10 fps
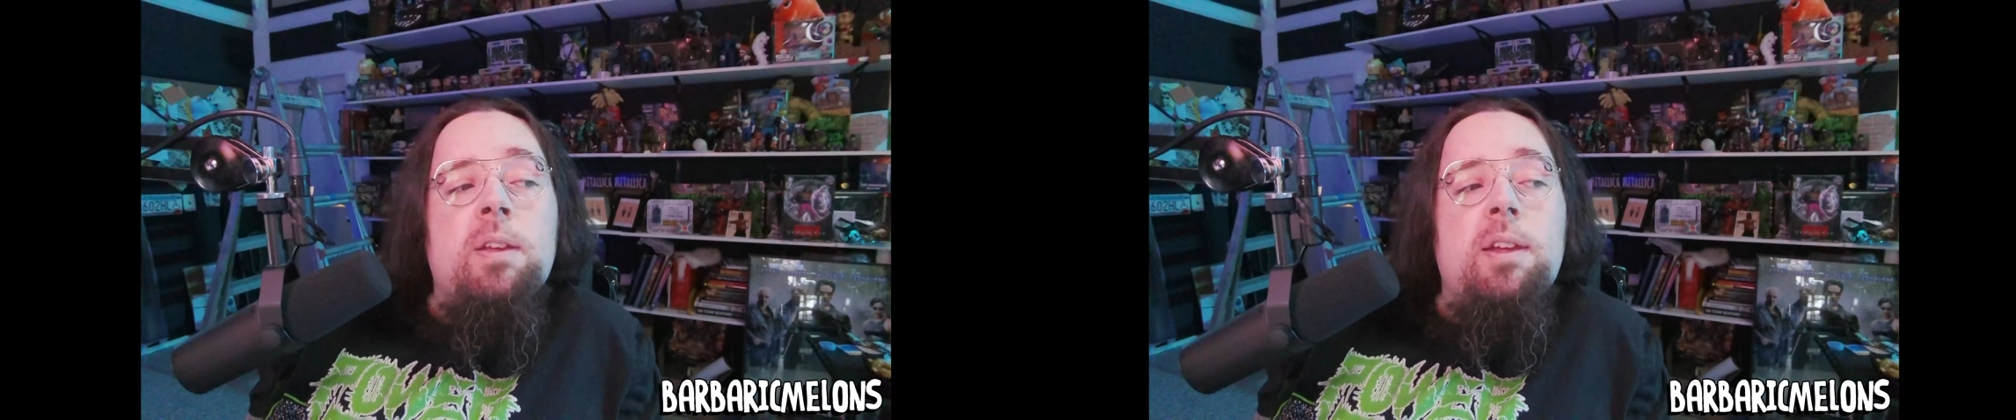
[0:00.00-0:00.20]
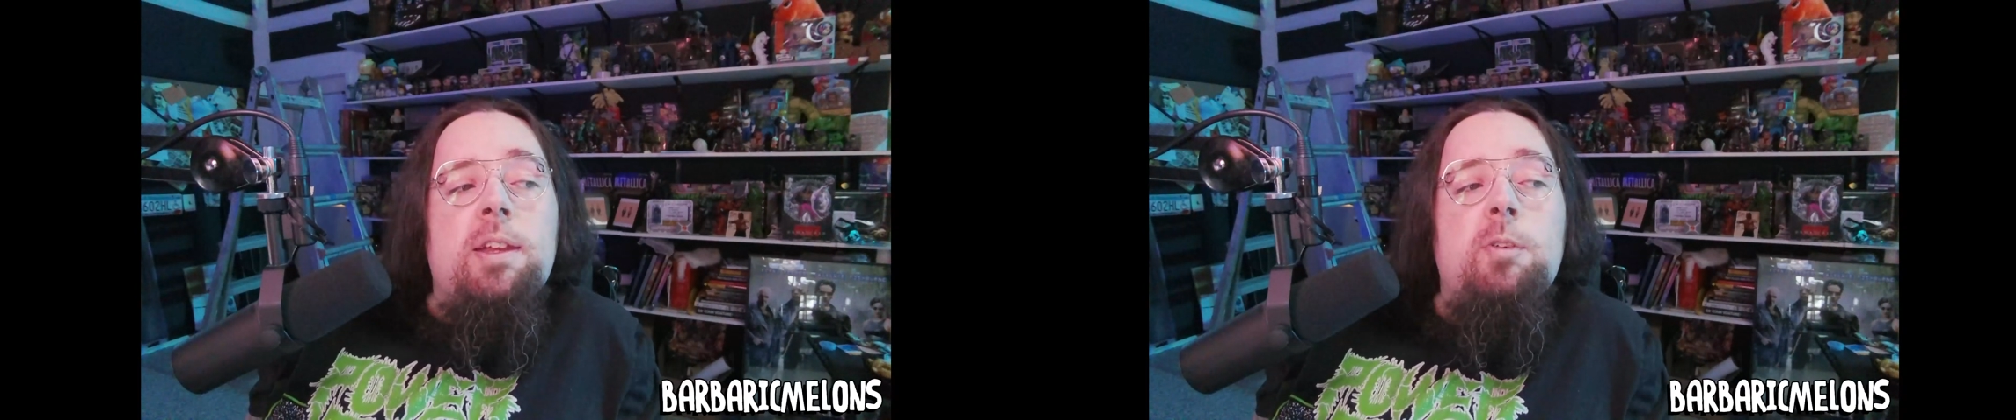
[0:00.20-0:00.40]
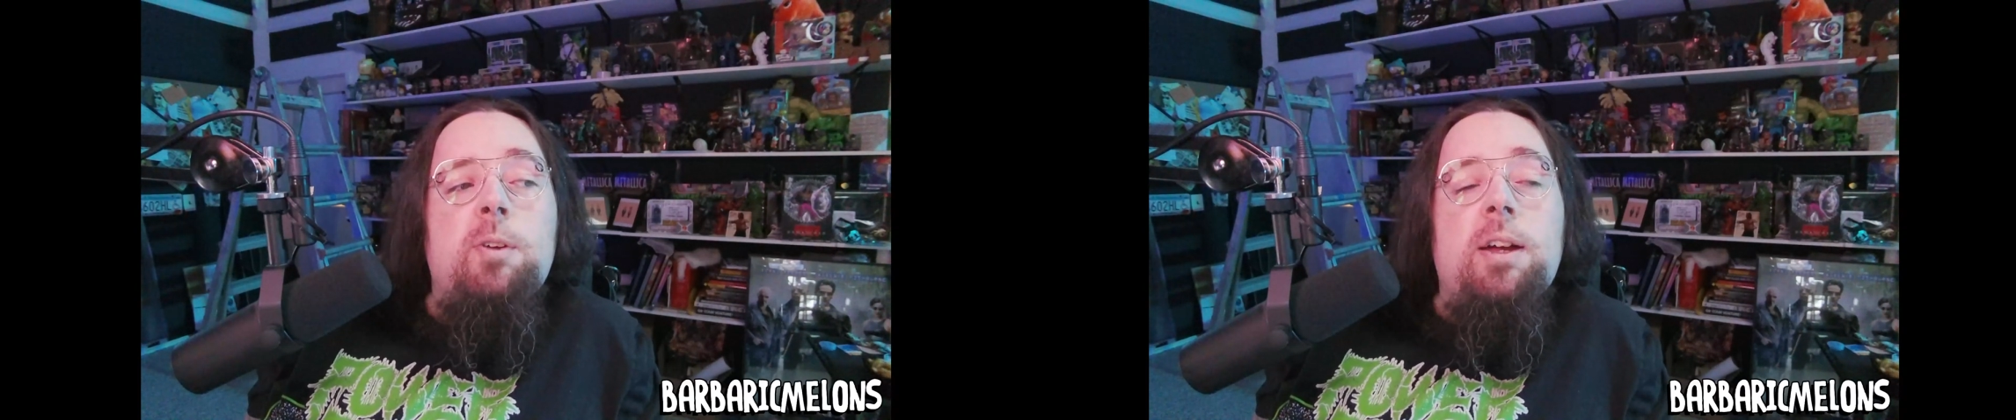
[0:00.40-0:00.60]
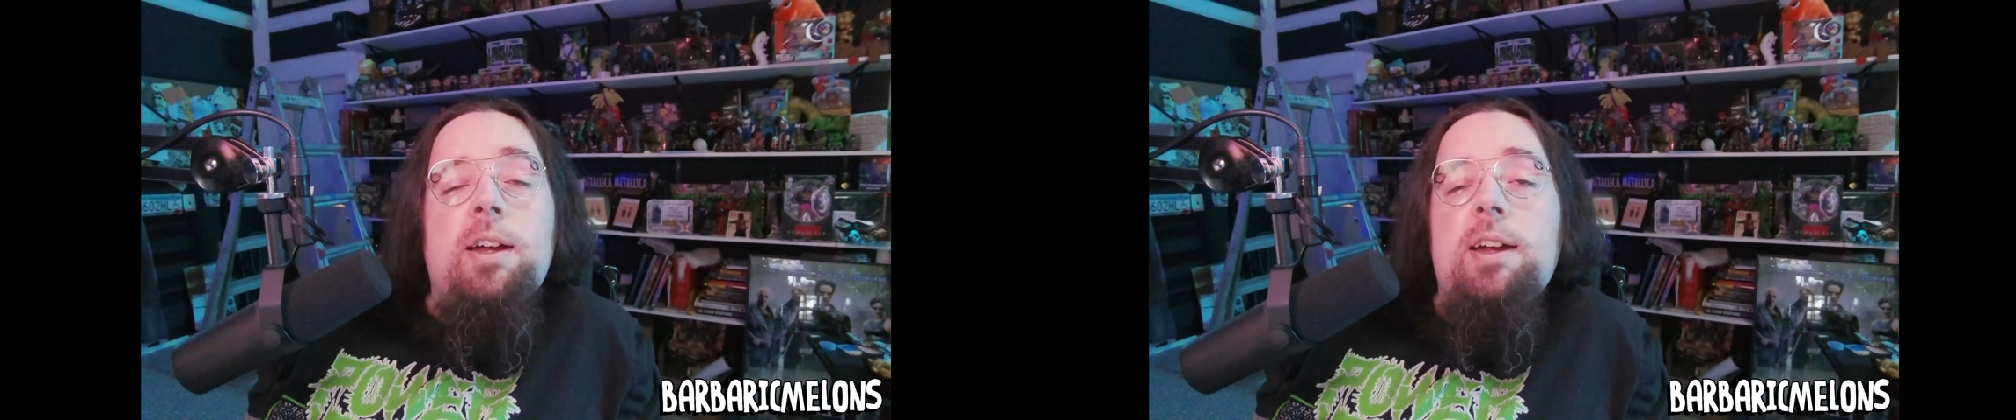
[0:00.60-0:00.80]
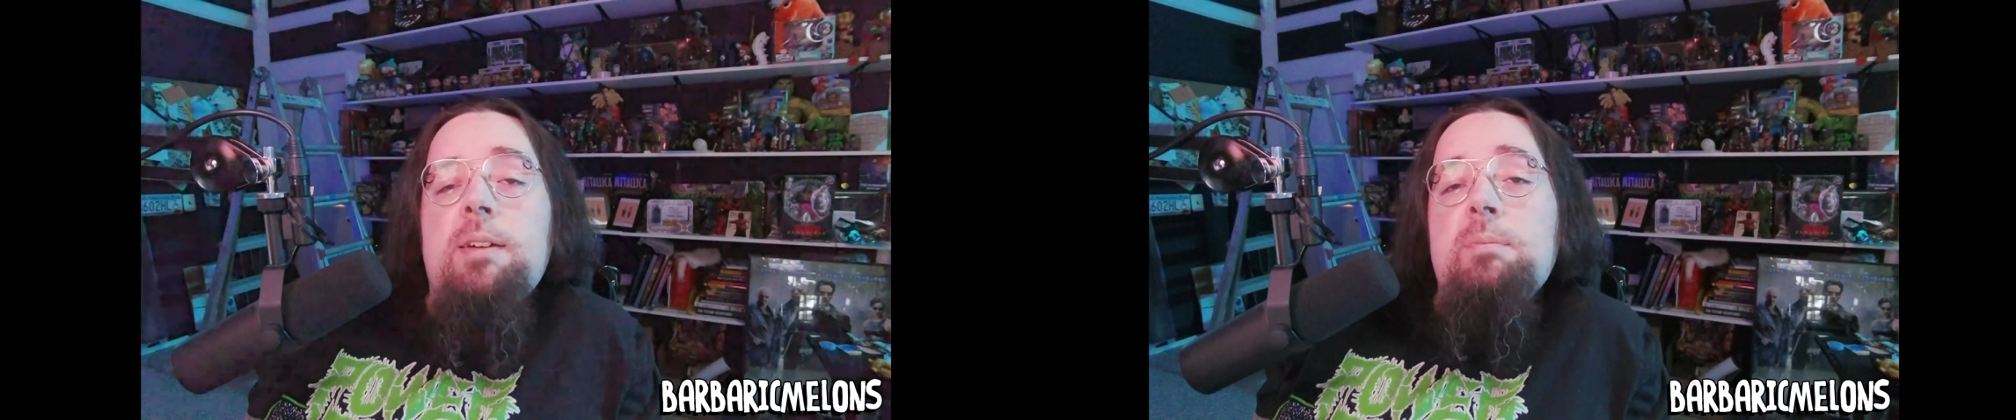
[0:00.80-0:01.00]

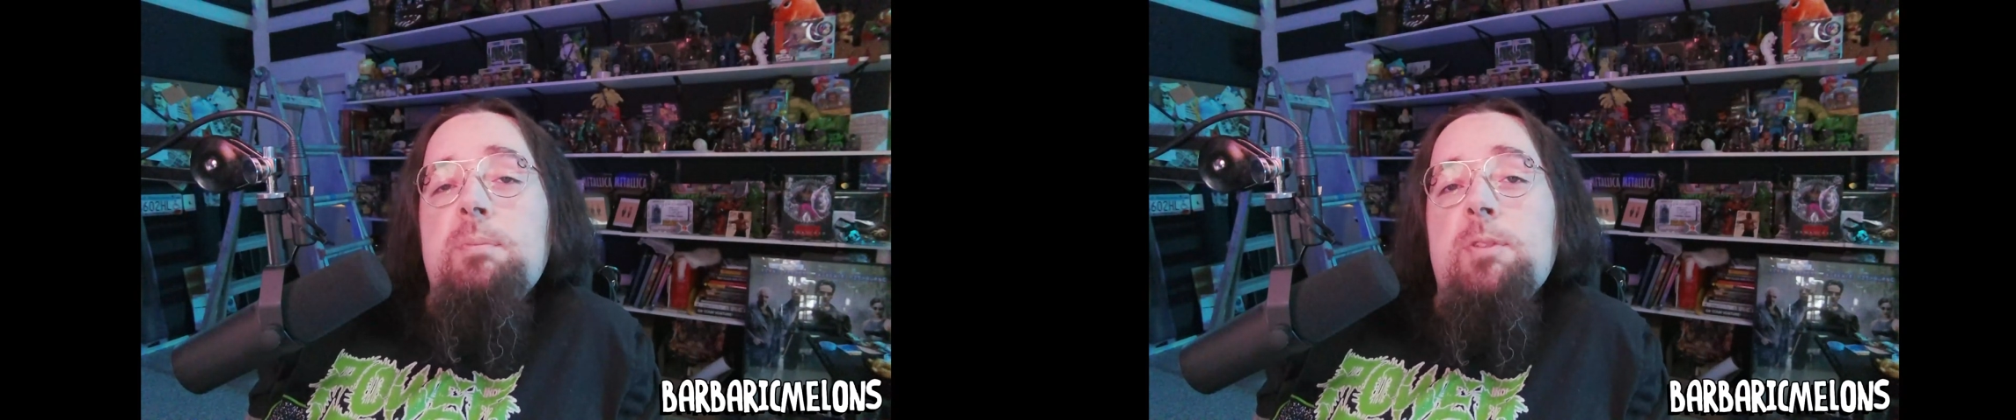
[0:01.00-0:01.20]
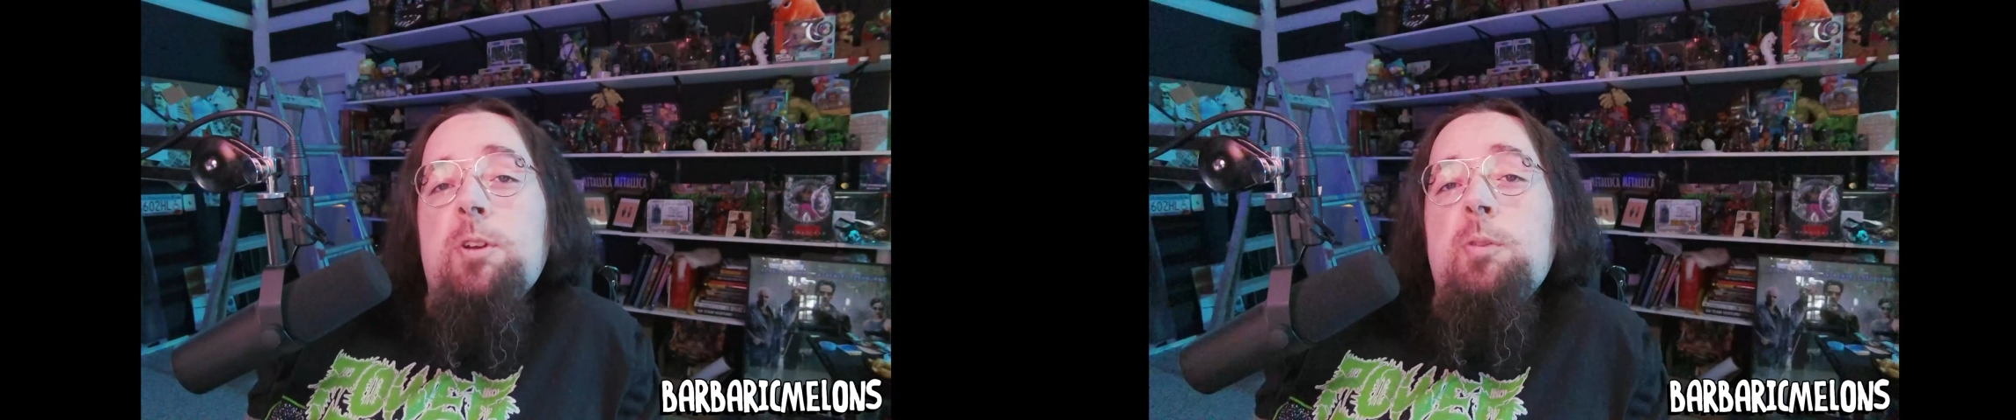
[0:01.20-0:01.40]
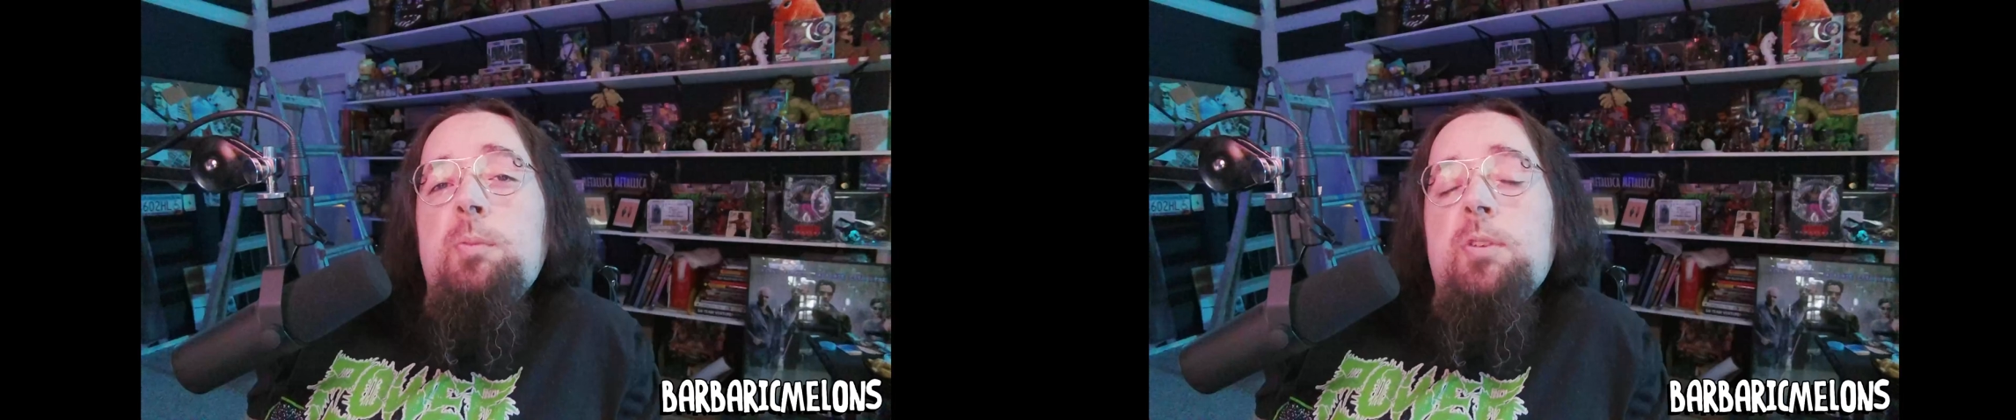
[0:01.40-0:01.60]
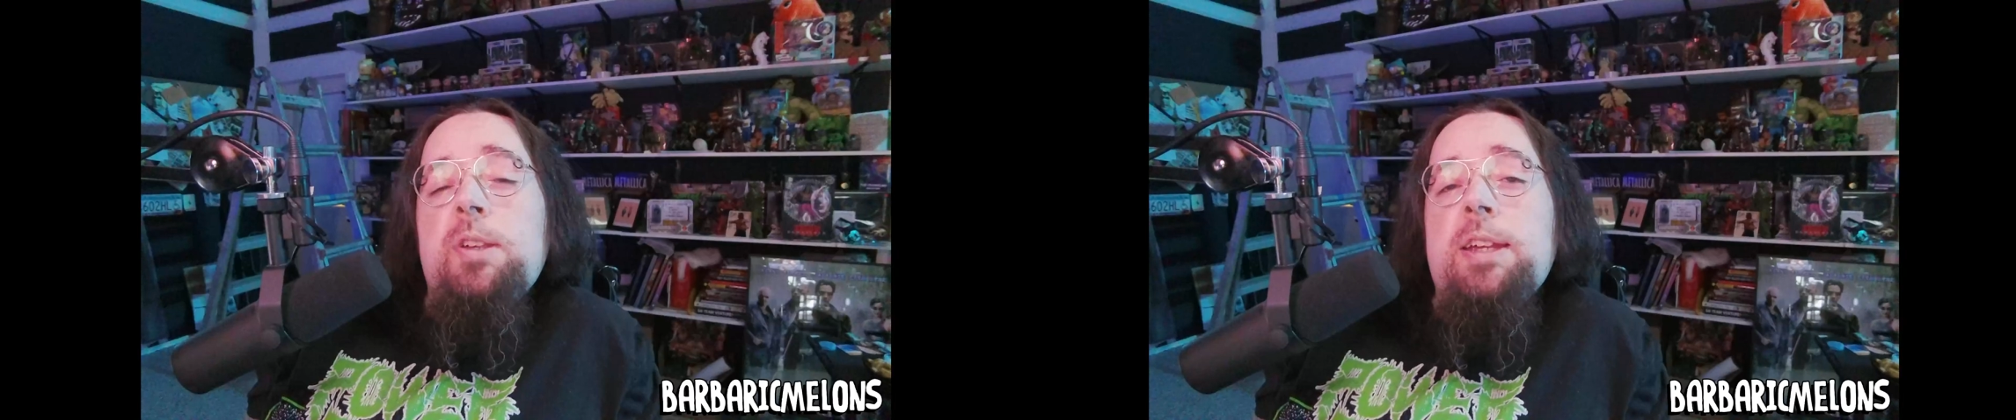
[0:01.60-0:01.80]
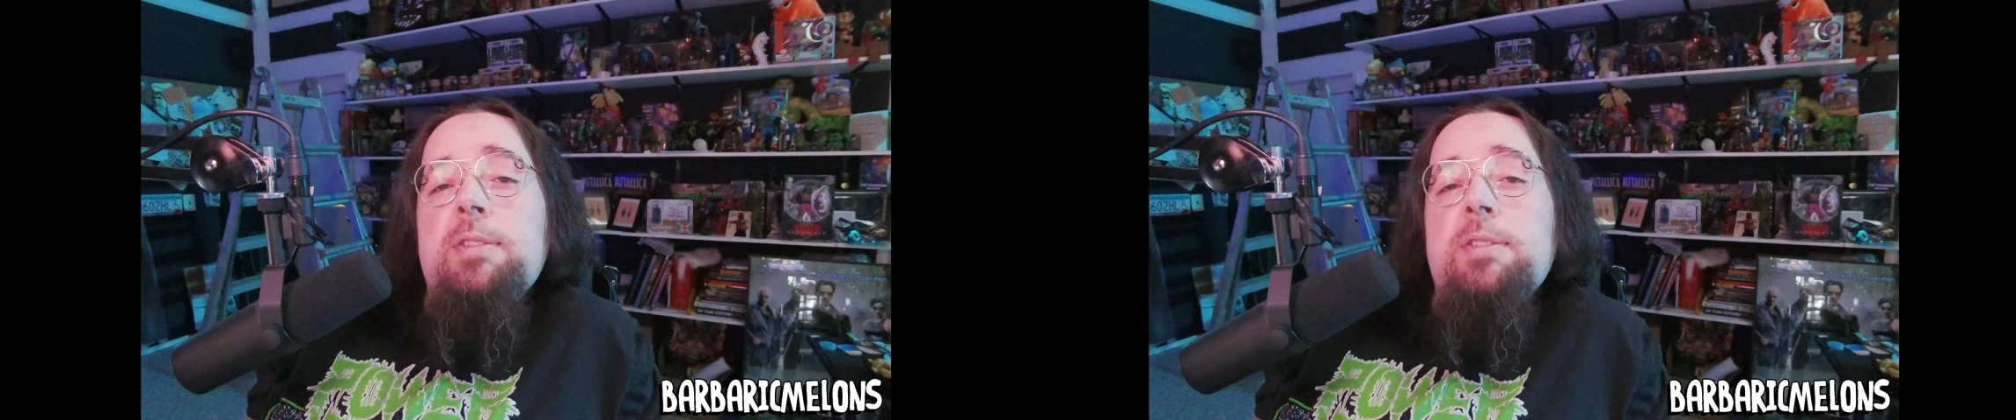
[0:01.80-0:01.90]
Anywho, so we'll see you next